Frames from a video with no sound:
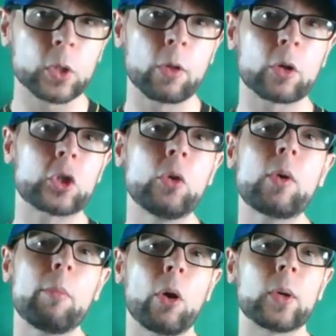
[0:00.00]
So there are
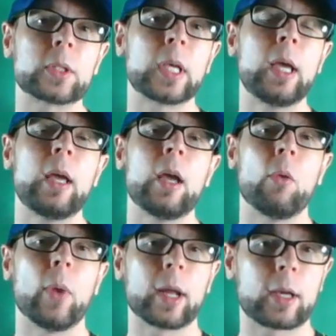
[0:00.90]
2 components
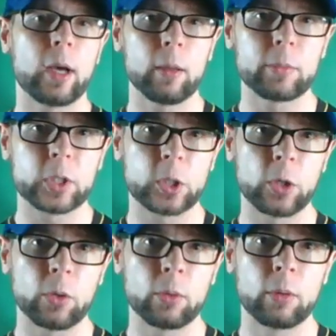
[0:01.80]
when it comes
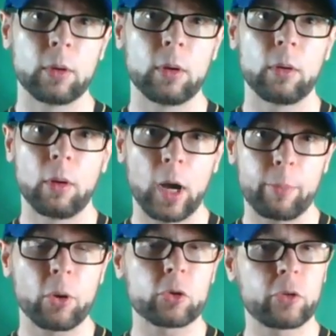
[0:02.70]
to
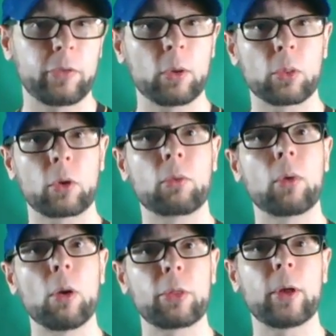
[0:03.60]
hypertrophy, or the
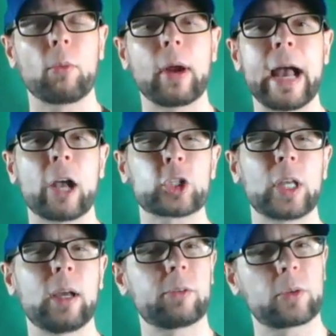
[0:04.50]
growth, that we're
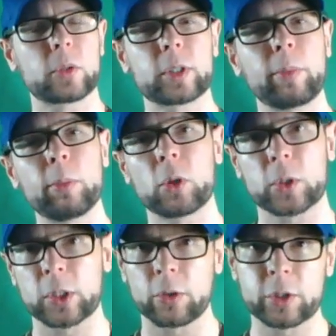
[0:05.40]
actually after. And some
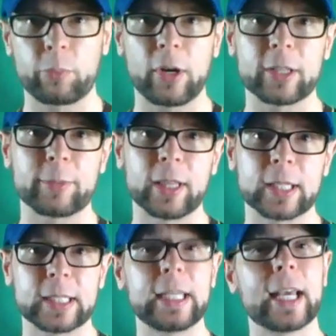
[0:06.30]
people are still surprised by
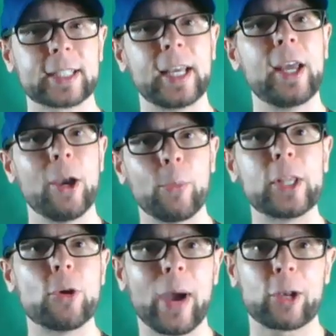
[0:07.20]
this, that yes,
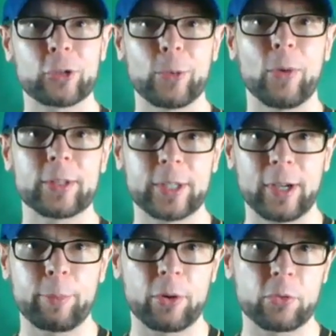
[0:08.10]
we do actually want
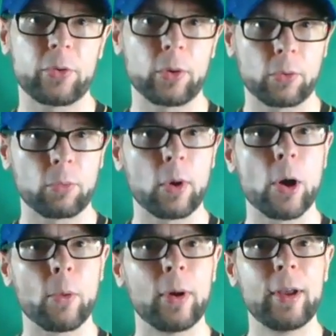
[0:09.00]
to hypertrophy or
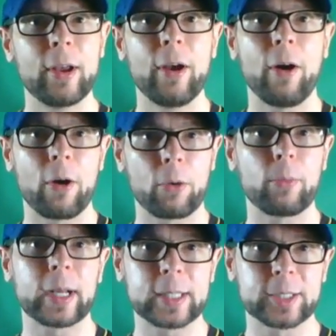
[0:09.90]
grow
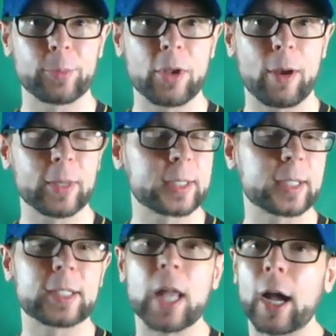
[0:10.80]
our rectus
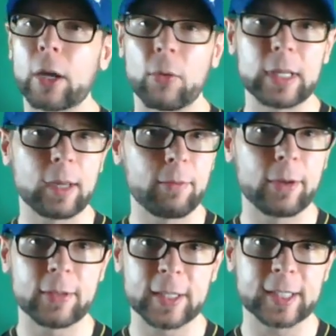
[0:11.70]
abdominis. It's not going to
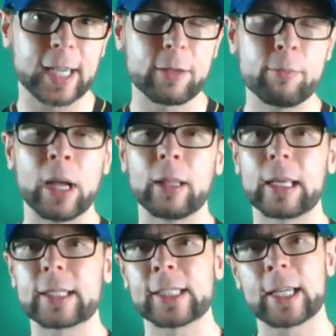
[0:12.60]
give you a distended
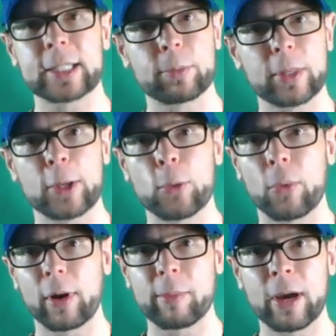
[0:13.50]
belly. It's not something
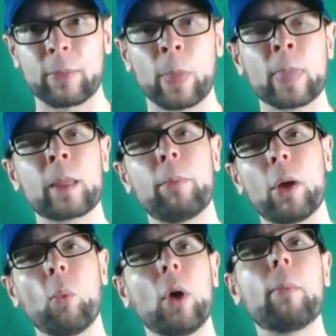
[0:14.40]
to worry about,
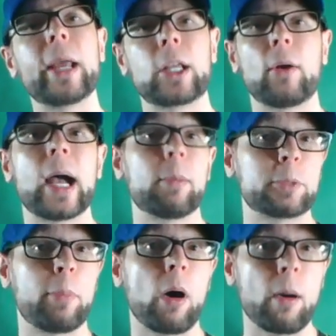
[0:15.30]
but it will make your
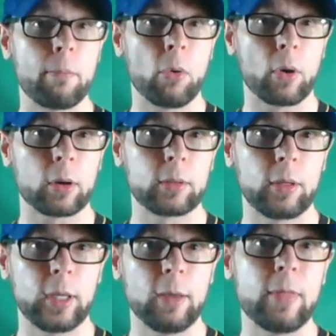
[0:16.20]
abs pop more,
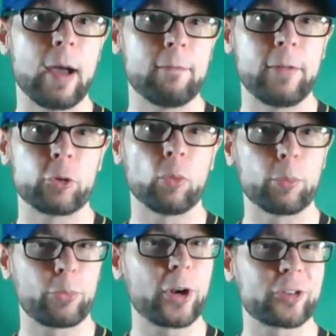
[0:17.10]
give that
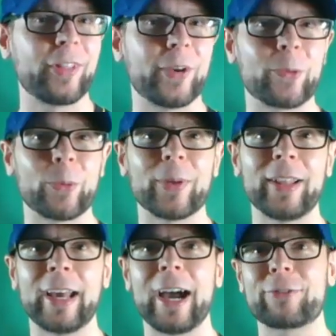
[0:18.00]
visual impression that we're
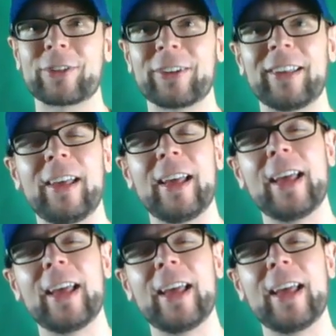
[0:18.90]
really after.